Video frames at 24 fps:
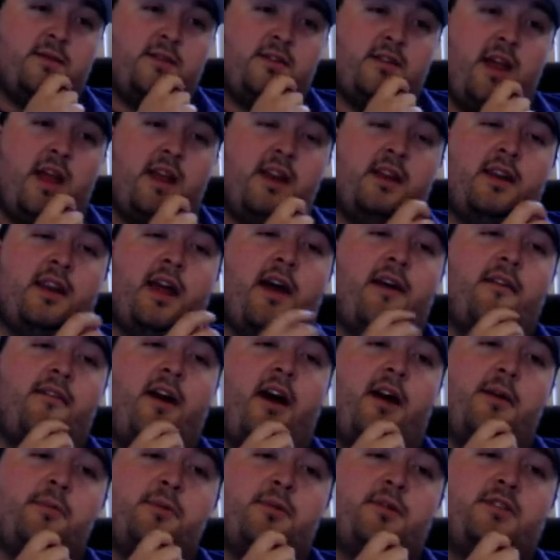she didn't have
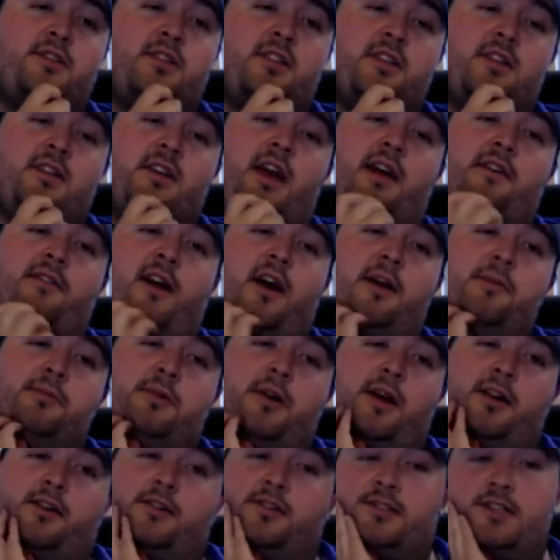hyper
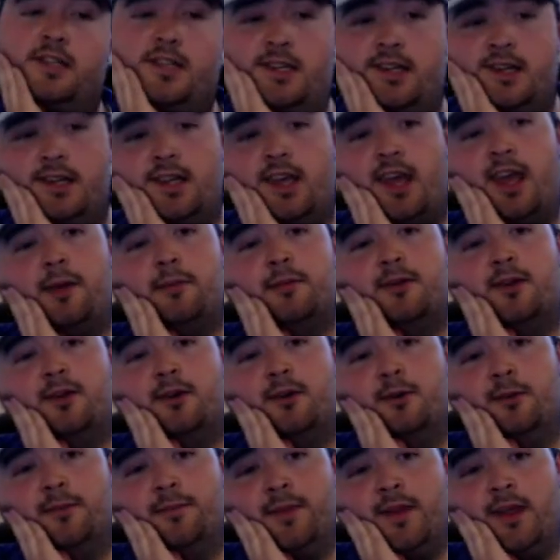energy in game
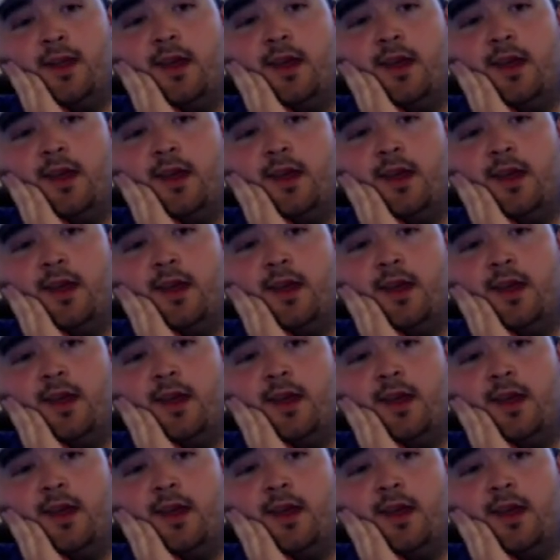2,